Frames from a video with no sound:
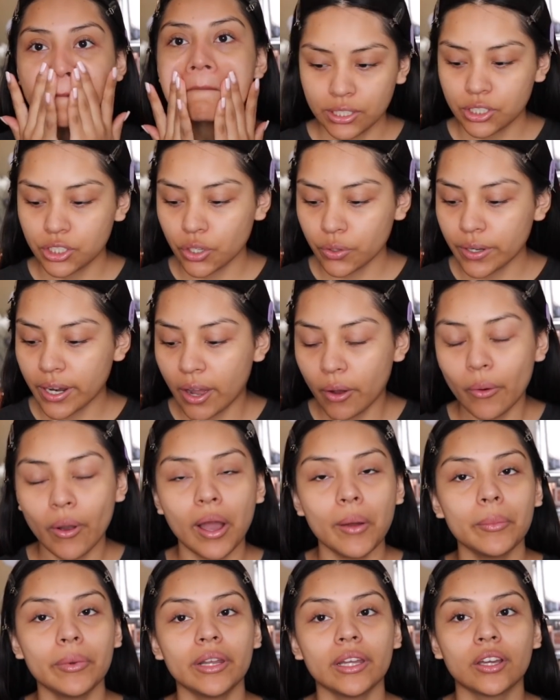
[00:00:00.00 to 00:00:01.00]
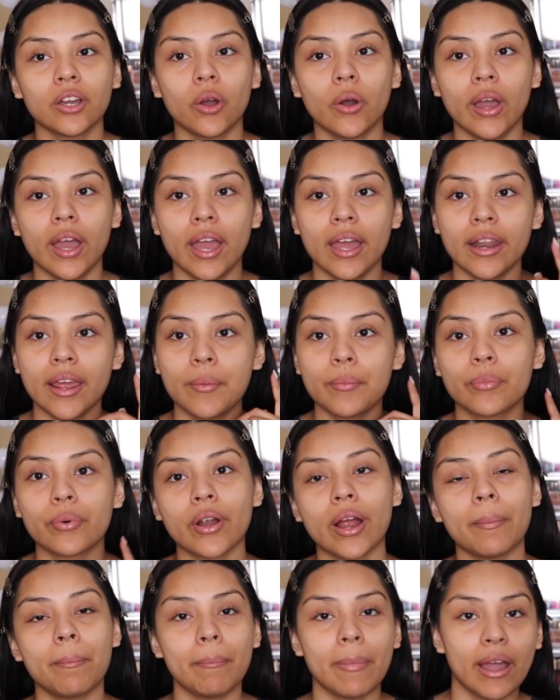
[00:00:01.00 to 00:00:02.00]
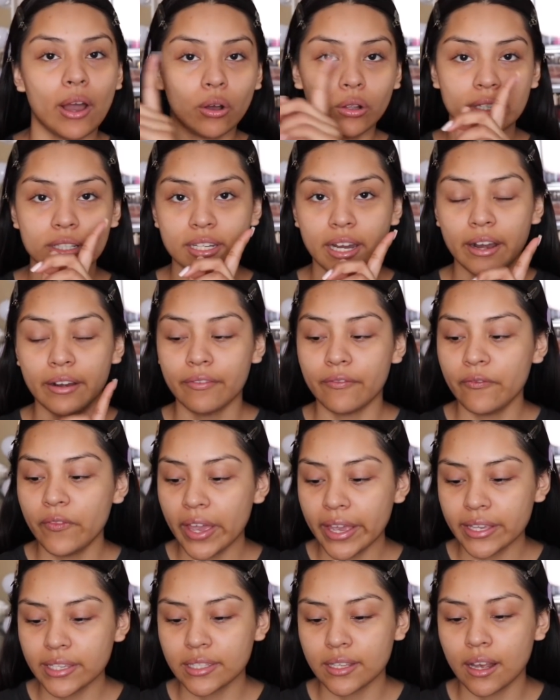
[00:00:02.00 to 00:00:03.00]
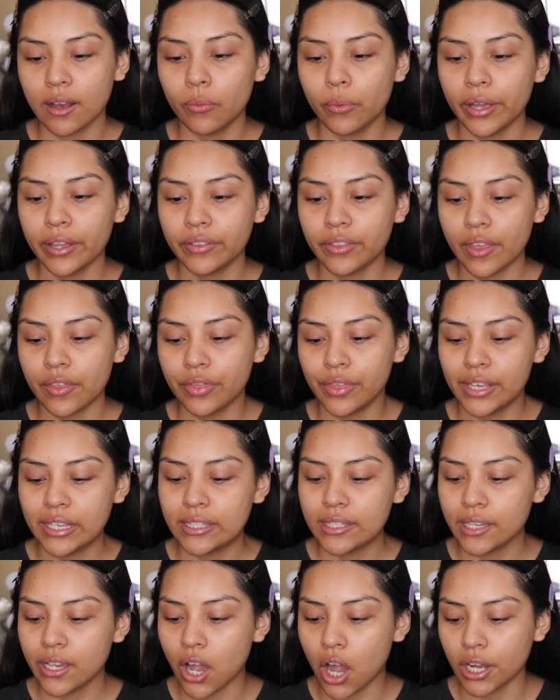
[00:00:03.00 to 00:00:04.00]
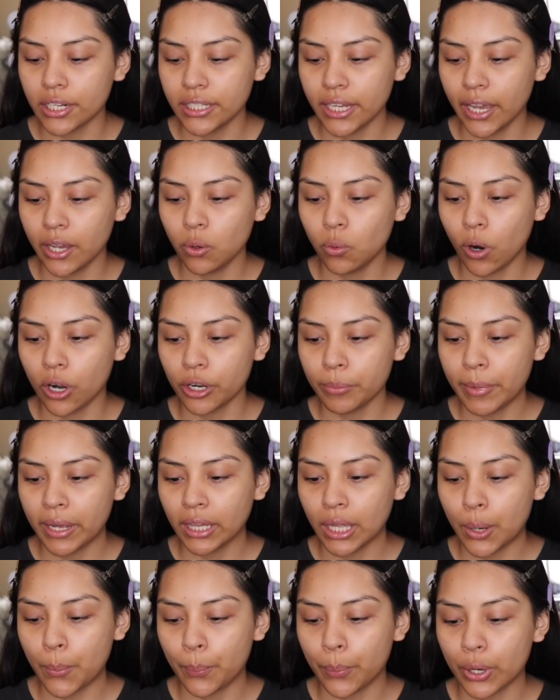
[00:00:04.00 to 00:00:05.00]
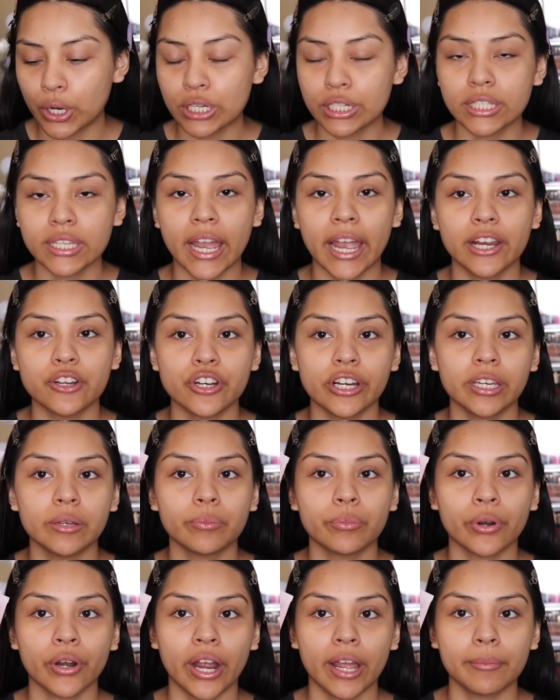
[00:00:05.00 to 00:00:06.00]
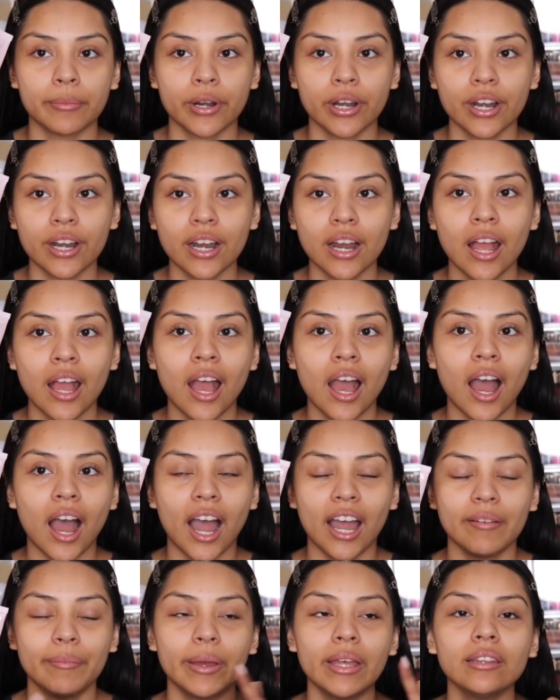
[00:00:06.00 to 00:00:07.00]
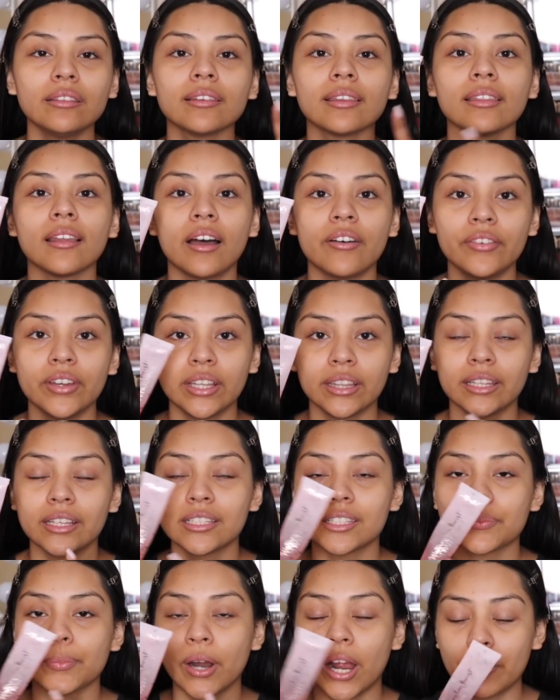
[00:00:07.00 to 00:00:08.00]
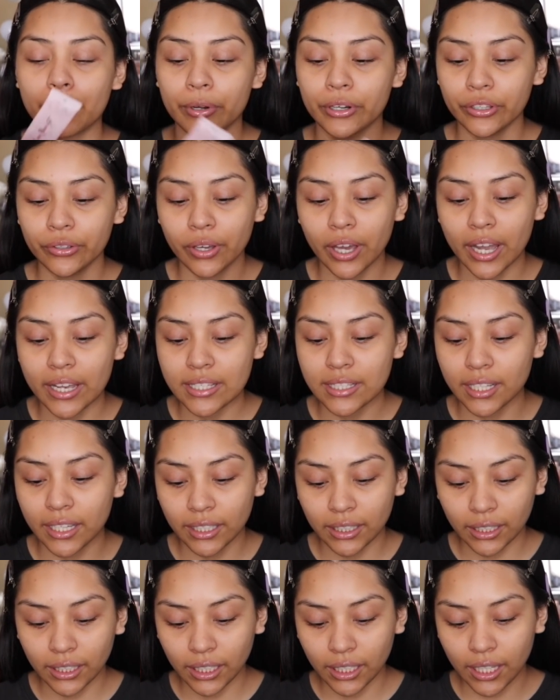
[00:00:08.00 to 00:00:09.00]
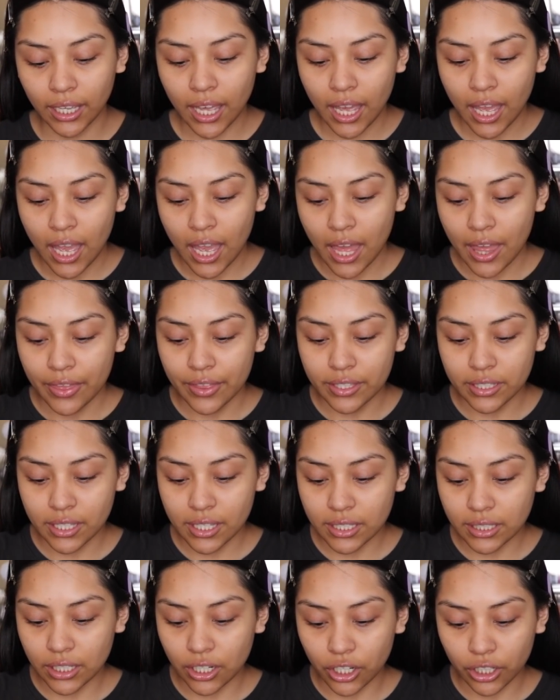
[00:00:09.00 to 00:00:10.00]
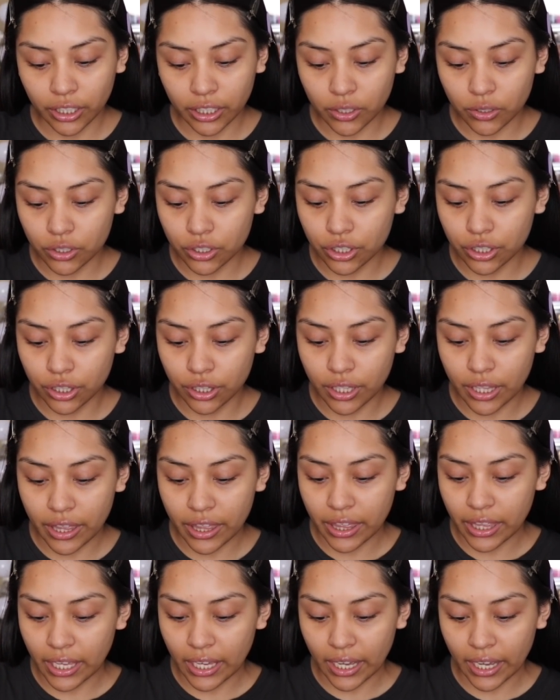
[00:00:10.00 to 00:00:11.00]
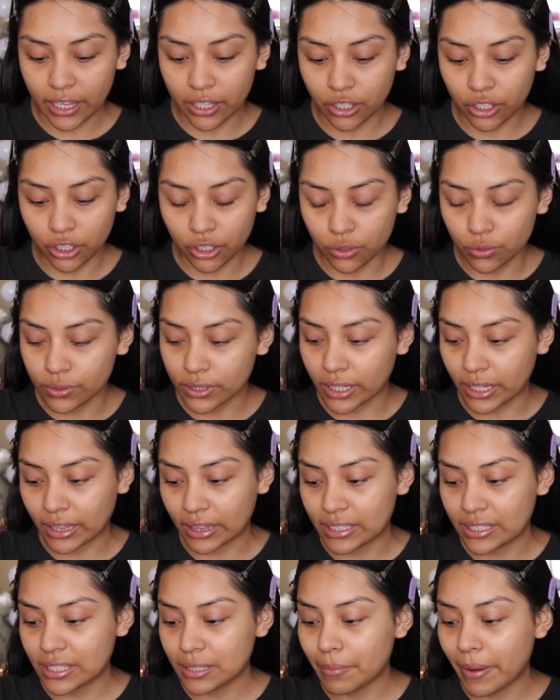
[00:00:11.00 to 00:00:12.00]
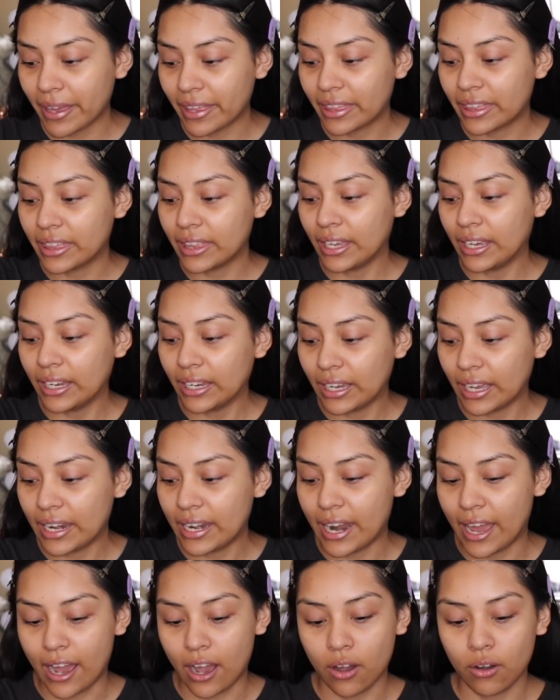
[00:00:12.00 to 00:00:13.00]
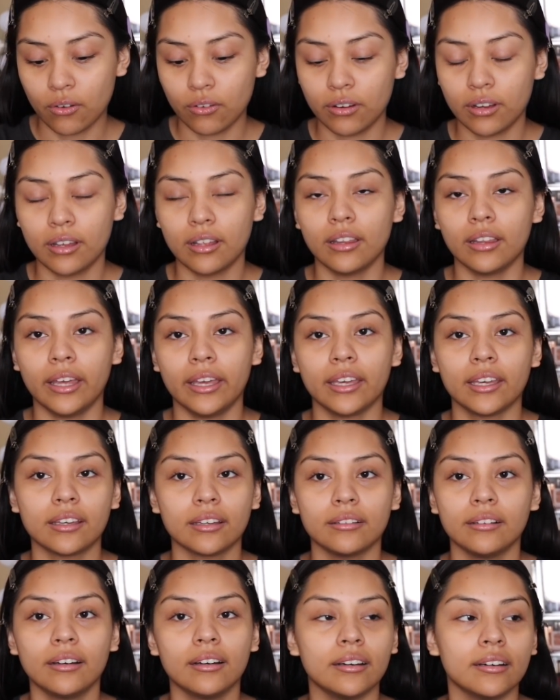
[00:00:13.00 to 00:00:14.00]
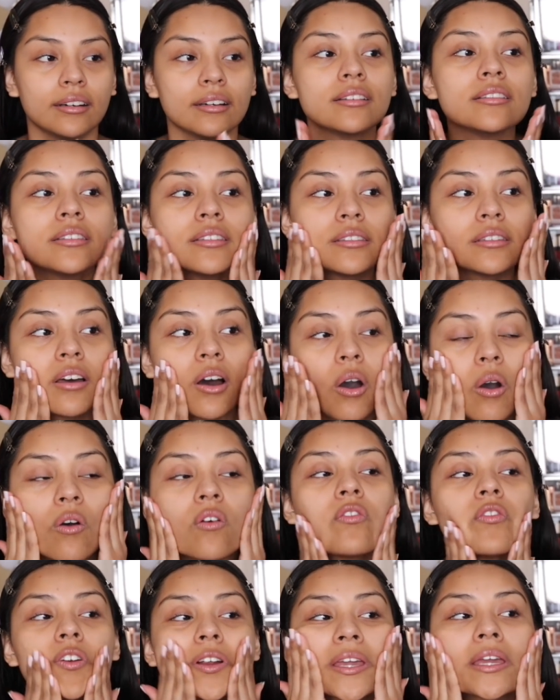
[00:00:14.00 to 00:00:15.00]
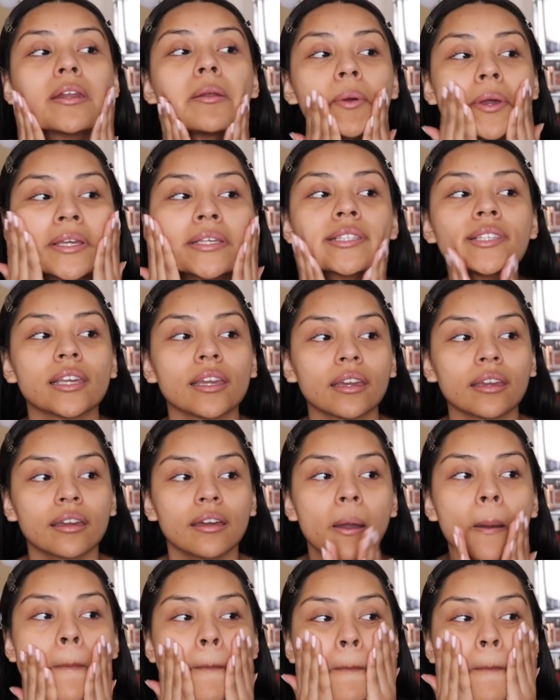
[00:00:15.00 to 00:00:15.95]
So now I'm gonna go ahead and prep my whole entire face with the COUTURE Watermelon Burst Hydrating Primer. I've been loving this primer, you guys, lately. This is literally the thing I use. Like, this is my thing now. Like, oh, it's so freaking amazing.